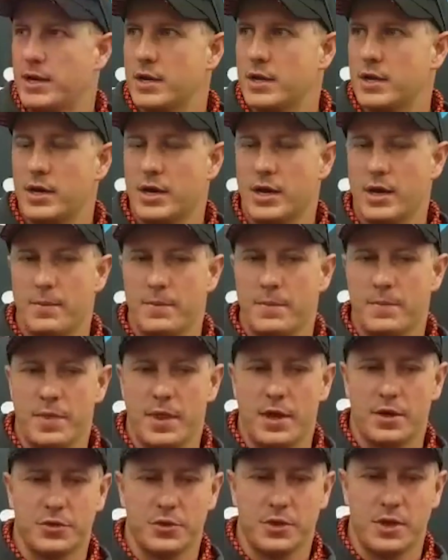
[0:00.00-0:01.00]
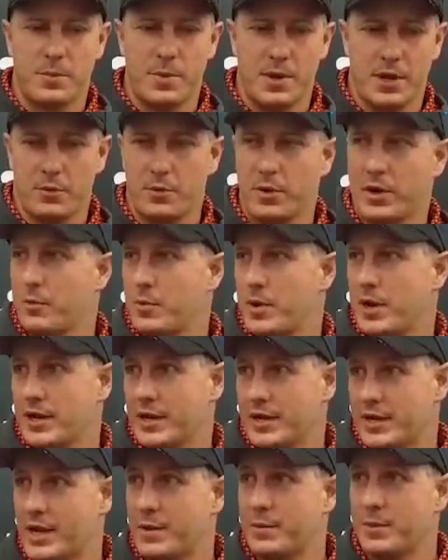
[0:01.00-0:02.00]
I thought they batted really well
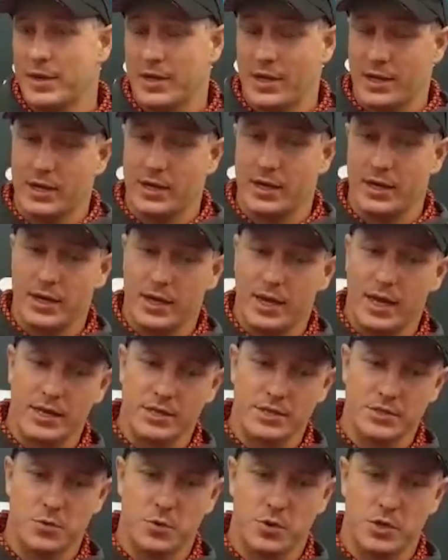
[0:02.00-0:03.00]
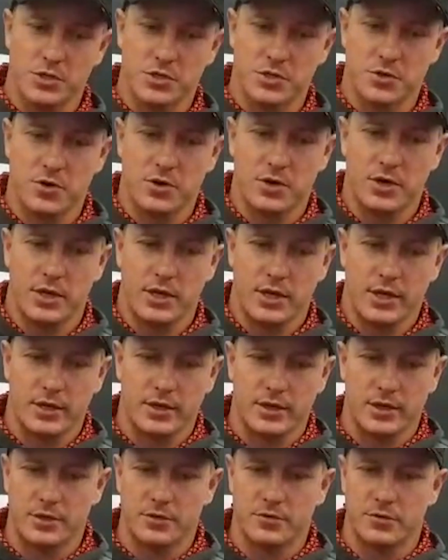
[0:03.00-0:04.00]
and came again at us quite strongly
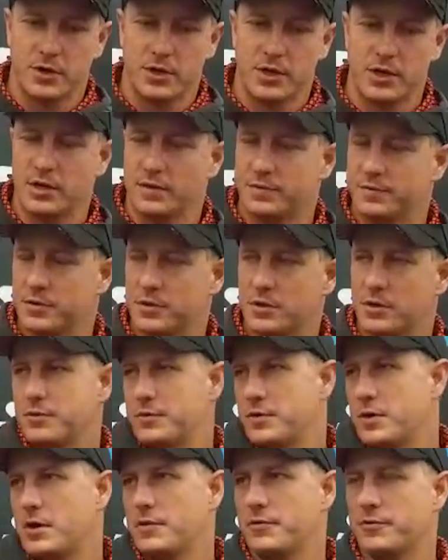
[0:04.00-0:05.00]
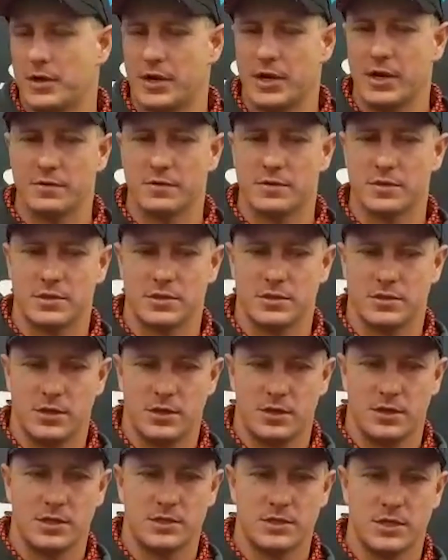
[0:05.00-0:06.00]
and tried to hit off a length,
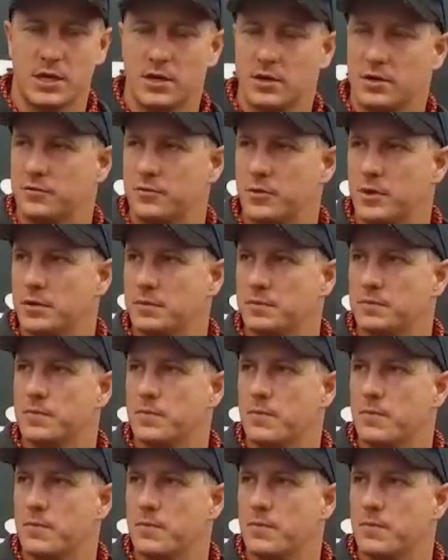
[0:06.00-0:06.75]
and they started off well.